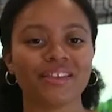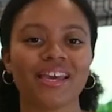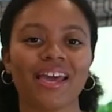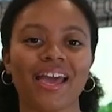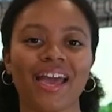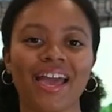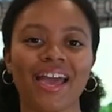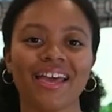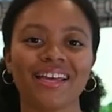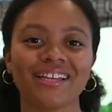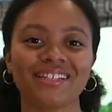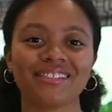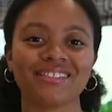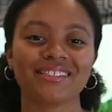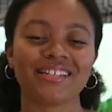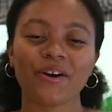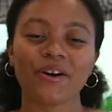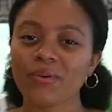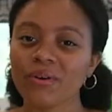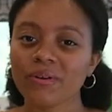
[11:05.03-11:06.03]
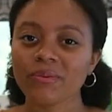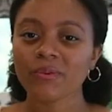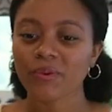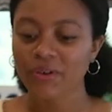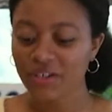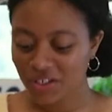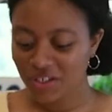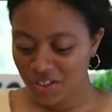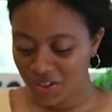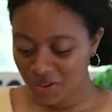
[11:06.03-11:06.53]
And now what I'm going
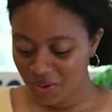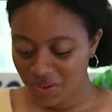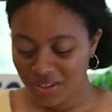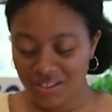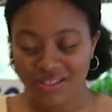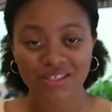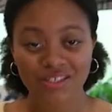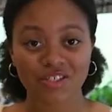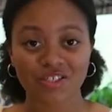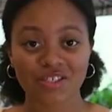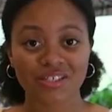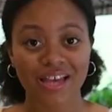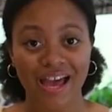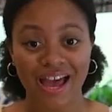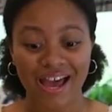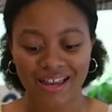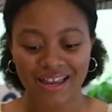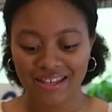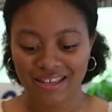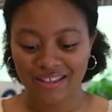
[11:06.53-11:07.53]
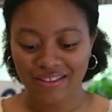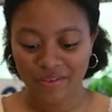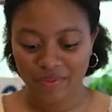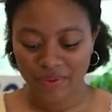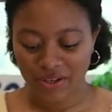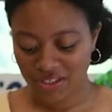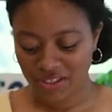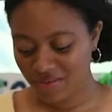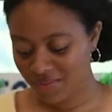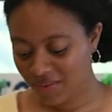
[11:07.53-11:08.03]
to do is just add in the
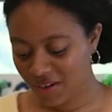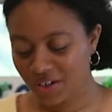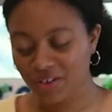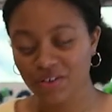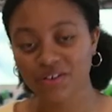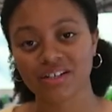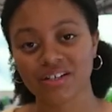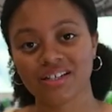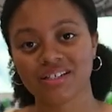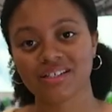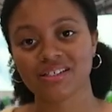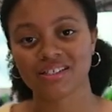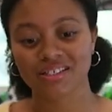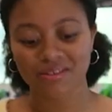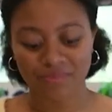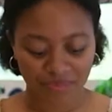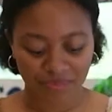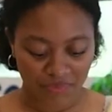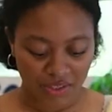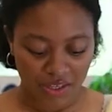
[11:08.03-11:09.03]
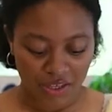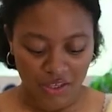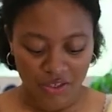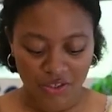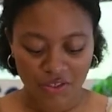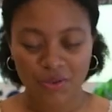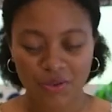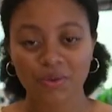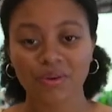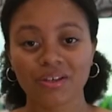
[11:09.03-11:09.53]
rest of our ingredients.
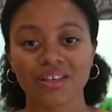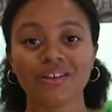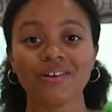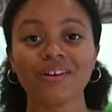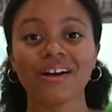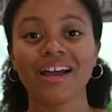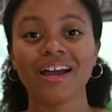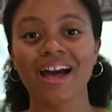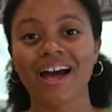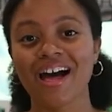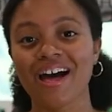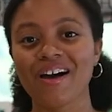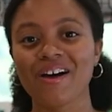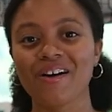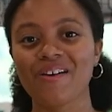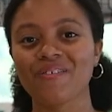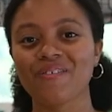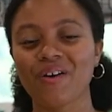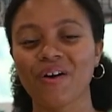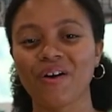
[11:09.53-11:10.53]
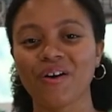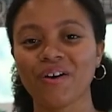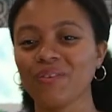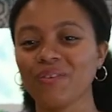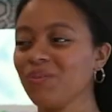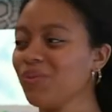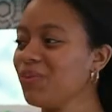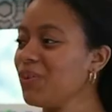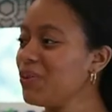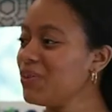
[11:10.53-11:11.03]
So here I have our
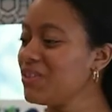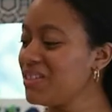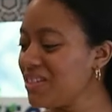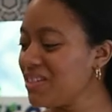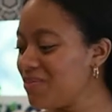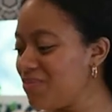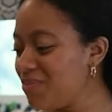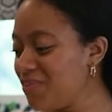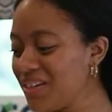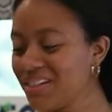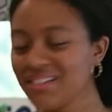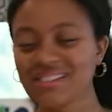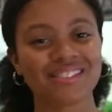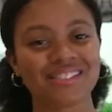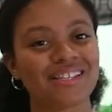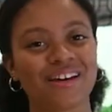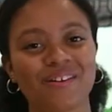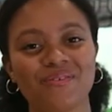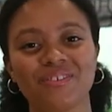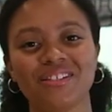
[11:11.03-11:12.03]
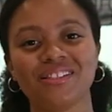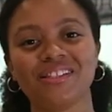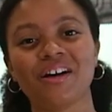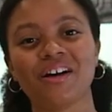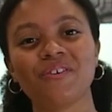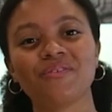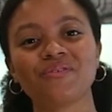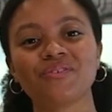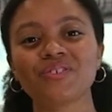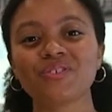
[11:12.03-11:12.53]
roasted beets that we
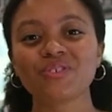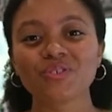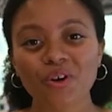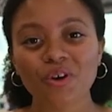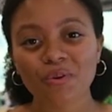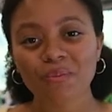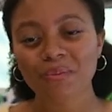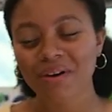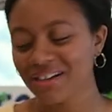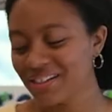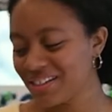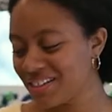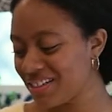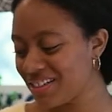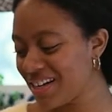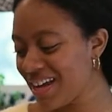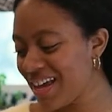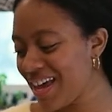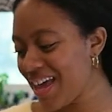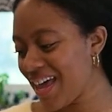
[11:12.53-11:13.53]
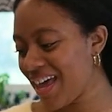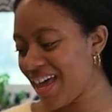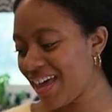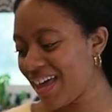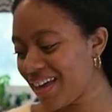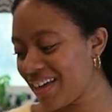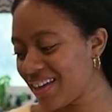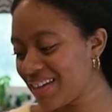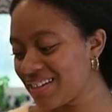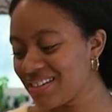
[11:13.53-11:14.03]
love so much.
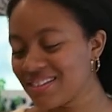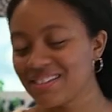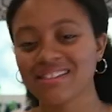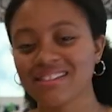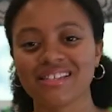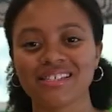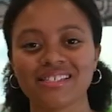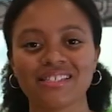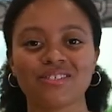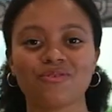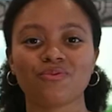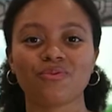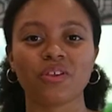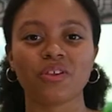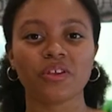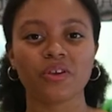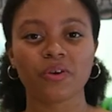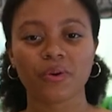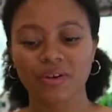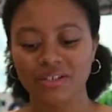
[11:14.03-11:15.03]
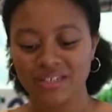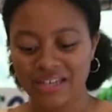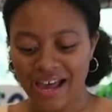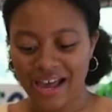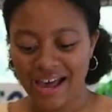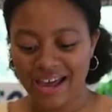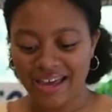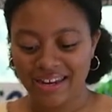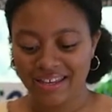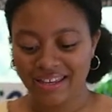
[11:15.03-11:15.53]
And this is really going to
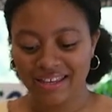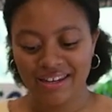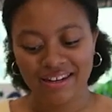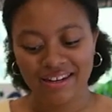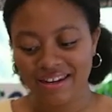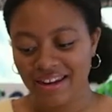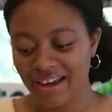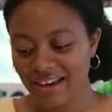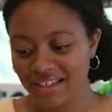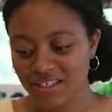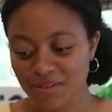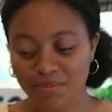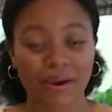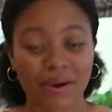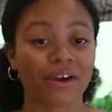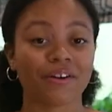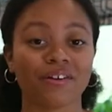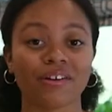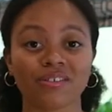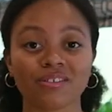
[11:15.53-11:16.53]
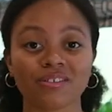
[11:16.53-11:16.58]
add in a nice background